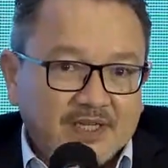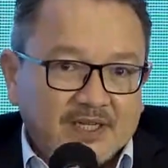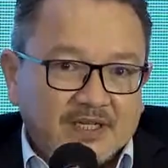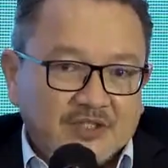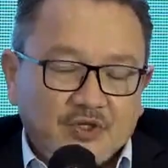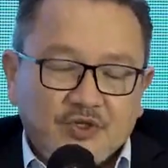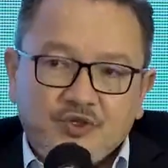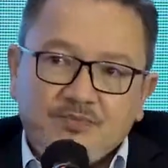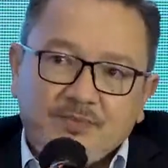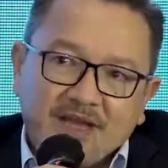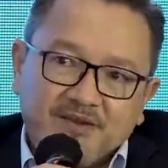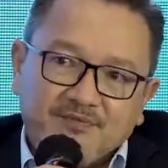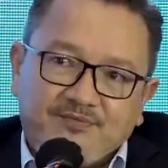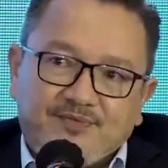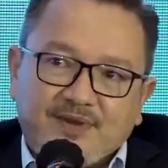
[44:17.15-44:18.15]
So you
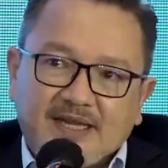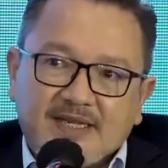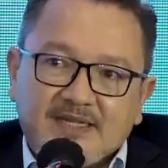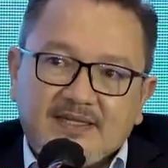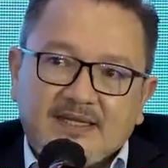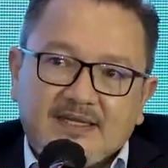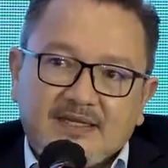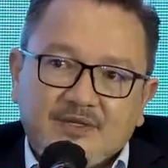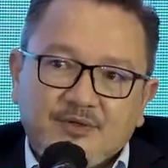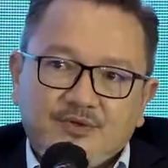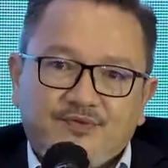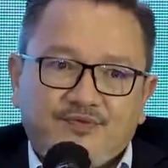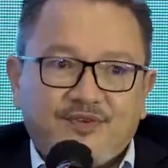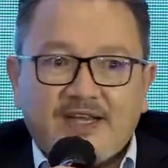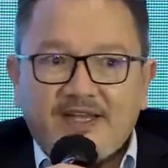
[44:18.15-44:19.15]
might find that they will
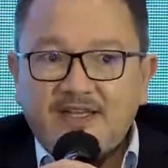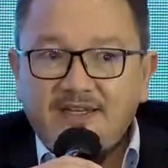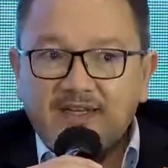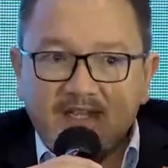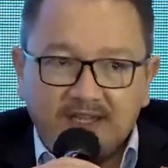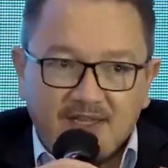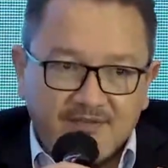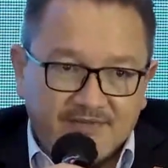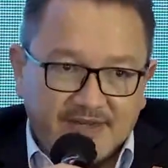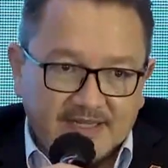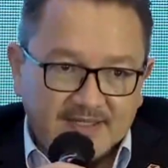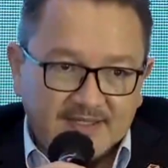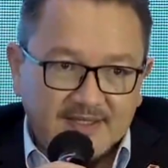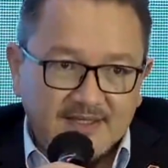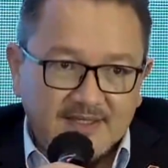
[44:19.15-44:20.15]
find a
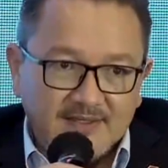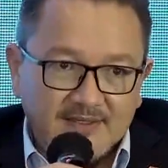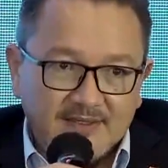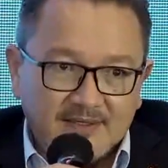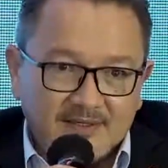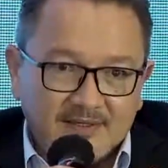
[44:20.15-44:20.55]
vaccine,